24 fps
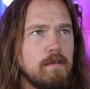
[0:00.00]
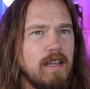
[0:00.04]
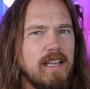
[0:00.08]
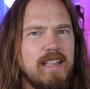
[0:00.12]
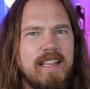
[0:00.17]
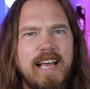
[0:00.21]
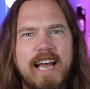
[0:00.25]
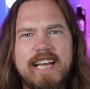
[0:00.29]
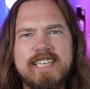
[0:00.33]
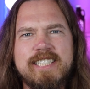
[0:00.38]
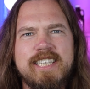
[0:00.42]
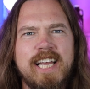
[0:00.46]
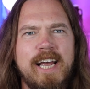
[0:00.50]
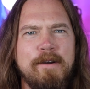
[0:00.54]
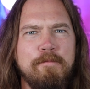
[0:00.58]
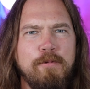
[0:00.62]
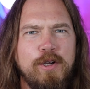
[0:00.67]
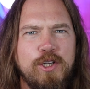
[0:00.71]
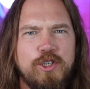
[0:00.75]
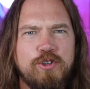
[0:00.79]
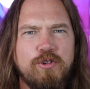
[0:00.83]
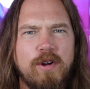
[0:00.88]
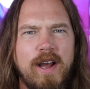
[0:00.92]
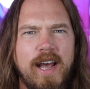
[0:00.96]
last time
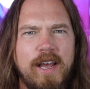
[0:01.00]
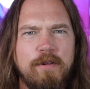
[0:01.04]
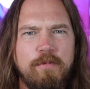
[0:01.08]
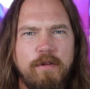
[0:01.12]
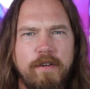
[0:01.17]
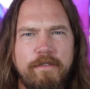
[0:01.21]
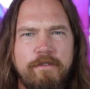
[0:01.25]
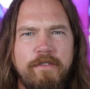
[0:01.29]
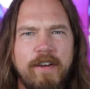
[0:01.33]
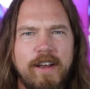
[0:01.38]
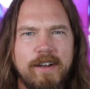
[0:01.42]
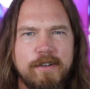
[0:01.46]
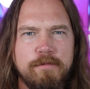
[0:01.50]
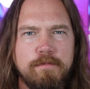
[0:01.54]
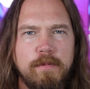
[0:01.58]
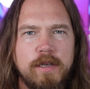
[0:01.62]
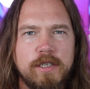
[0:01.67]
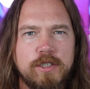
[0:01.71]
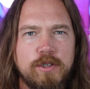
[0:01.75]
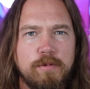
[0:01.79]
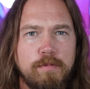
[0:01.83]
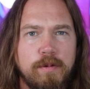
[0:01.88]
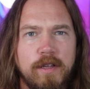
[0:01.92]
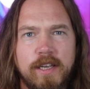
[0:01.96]
we tried, we failed
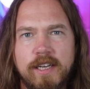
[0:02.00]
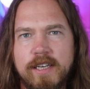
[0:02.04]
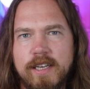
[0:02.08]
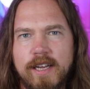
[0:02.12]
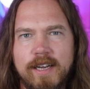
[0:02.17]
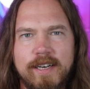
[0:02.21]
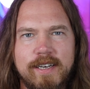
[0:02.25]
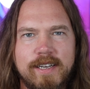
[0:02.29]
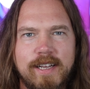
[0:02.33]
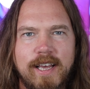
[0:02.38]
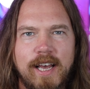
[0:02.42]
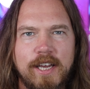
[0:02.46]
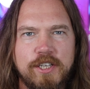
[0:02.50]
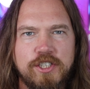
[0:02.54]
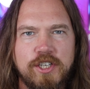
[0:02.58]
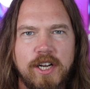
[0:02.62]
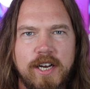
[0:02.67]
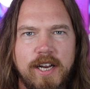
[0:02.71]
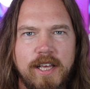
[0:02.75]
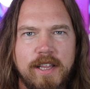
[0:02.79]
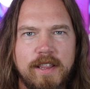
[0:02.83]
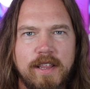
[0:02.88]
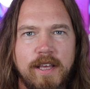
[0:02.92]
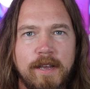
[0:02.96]
miserably, didn't catch
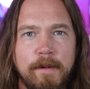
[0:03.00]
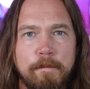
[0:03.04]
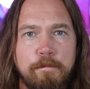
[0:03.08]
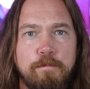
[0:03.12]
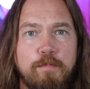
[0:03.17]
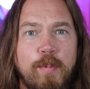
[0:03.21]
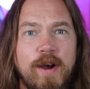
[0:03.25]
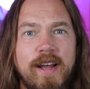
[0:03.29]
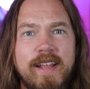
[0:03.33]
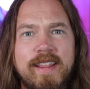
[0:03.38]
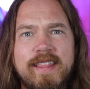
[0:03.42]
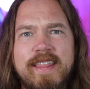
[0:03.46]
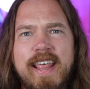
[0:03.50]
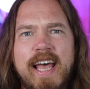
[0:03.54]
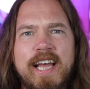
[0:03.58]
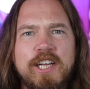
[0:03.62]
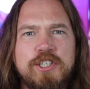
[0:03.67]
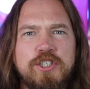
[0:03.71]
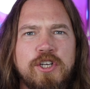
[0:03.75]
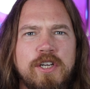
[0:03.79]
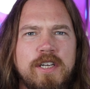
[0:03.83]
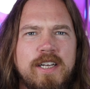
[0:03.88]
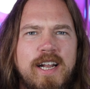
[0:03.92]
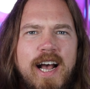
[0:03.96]
anything. But that
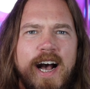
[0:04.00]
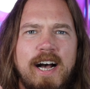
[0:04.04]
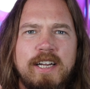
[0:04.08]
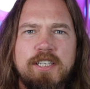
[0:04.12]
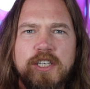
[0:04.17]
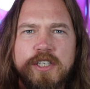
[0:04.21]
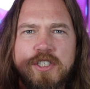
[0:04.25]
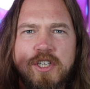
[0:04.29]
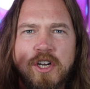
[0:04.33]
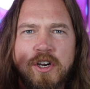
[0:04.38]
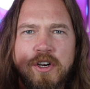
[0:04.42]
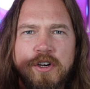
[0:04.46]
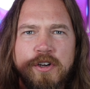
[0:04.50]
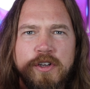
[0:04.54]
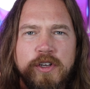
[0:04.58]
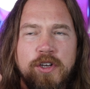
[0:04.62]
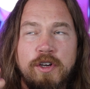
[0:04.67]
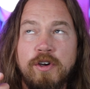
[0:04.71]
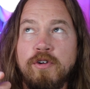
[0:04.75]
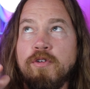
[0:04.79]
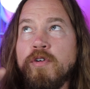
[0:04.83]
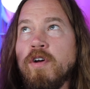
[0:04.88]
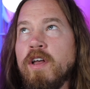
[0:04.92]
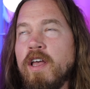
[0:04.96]
should not deter
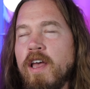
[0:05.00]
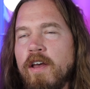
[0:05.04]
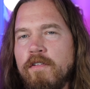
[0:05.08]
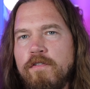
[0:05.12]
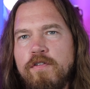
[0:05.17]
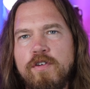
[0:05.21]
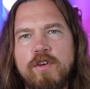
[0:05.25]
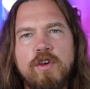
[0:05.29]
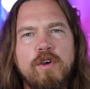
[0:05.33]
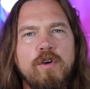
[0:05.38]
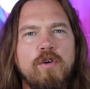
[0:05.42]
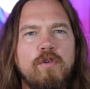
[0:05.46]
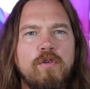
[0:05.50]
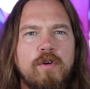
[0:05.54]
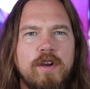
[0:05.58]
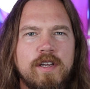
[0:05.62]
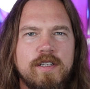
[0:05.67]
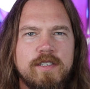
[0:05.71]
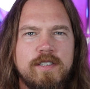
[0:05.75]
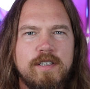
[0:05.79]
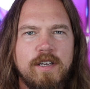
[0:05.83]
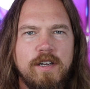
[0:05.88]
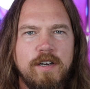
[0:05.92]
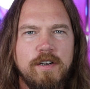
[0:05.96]
you if you
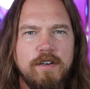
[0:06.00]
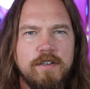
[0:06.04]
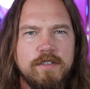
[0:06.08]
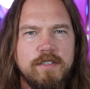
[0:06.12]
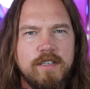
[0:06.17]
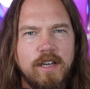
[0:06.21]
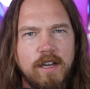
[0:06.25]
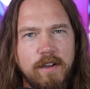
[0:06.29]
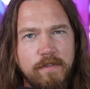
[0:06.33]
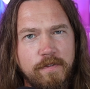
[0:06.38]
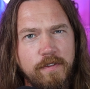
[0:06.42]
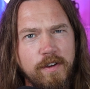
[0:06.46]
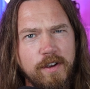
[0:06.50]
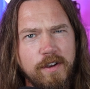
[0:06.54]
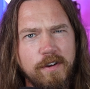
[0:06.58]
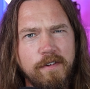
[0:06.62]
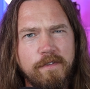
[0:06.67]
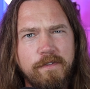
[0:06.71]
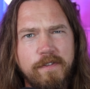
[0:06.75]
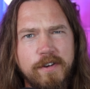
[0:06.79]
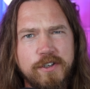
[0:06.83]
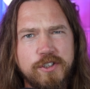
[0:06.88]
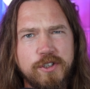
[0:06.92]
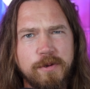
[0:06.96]
consider yourself a good
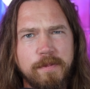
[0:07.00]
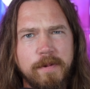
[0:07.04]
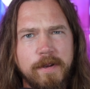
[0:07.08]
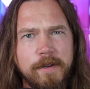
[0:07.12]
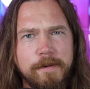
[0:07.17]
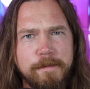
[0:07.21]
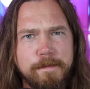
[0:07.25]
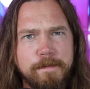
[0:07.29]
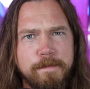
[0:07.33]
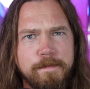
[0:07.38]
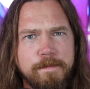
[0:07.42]
fisherman.